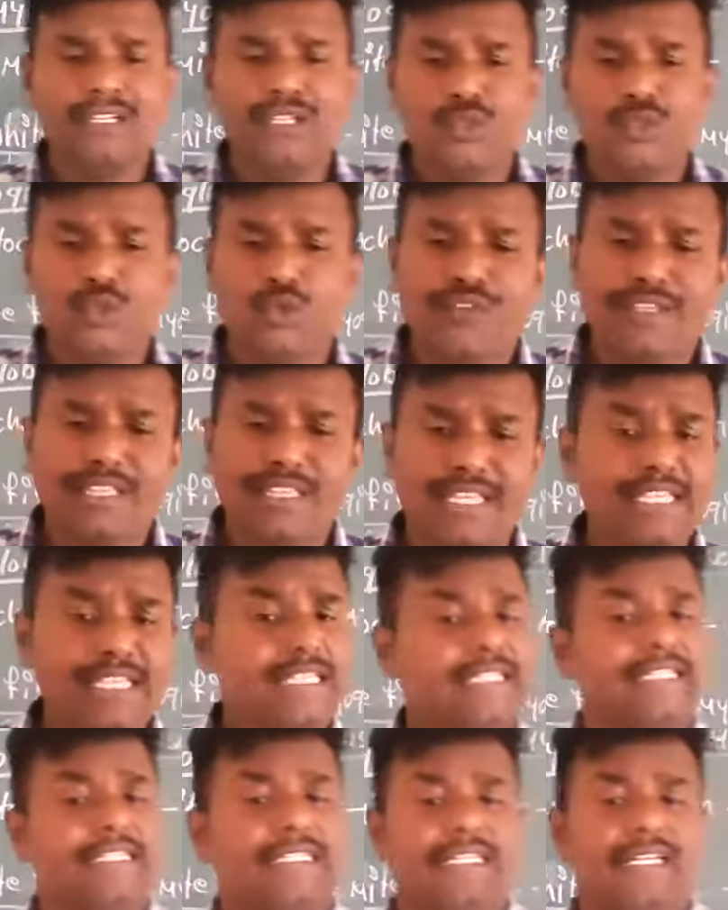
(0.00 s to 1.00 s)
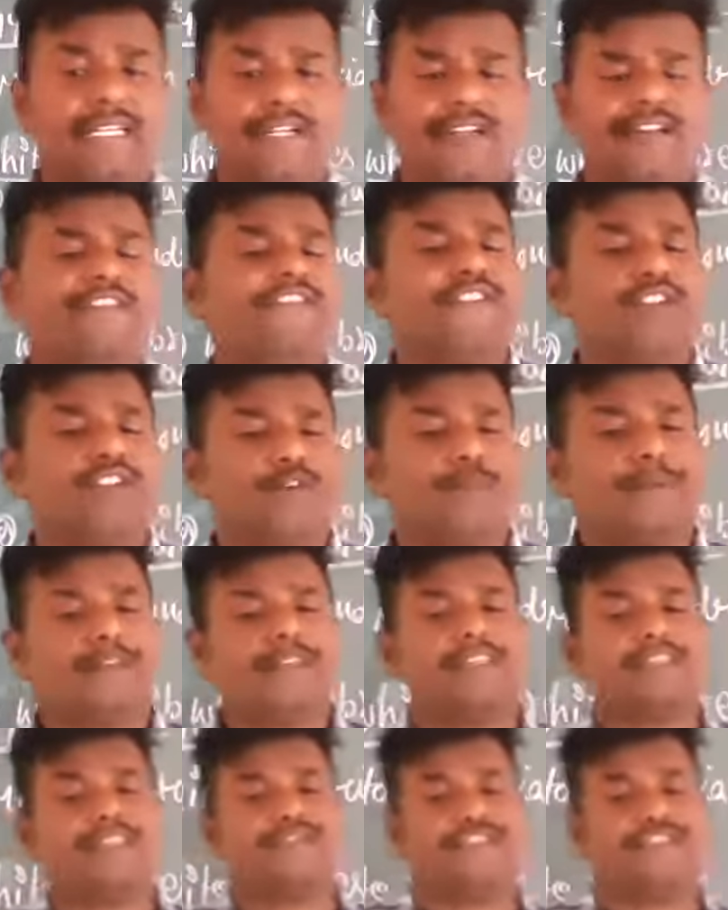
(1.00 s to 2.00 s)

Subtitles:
So, with this tough topic is